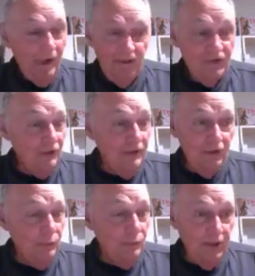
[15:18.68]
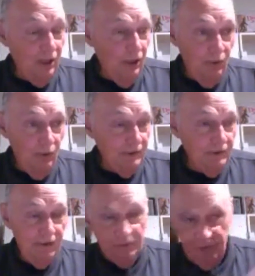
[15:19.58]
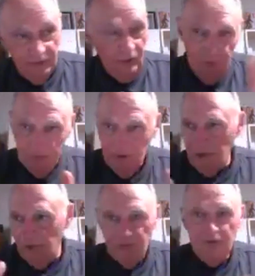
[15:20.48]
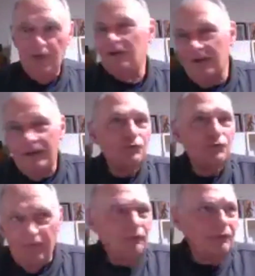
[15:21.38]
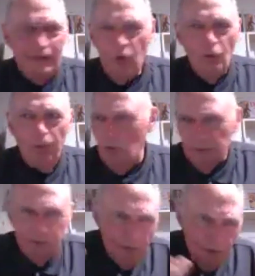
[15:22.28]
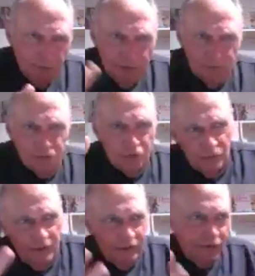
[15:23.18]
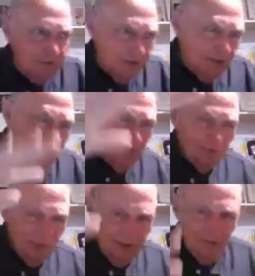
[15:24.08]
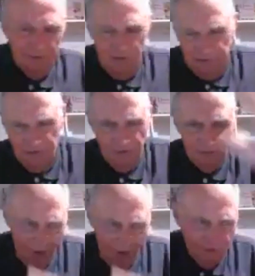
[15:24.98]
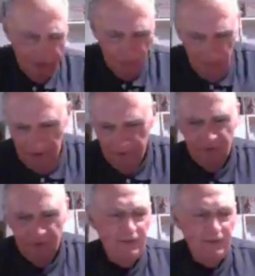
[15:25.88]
So he knew where to go, and he was going. It was kind of like driving around in Hoboken. Little streets and here and making lefts and rights and what have you.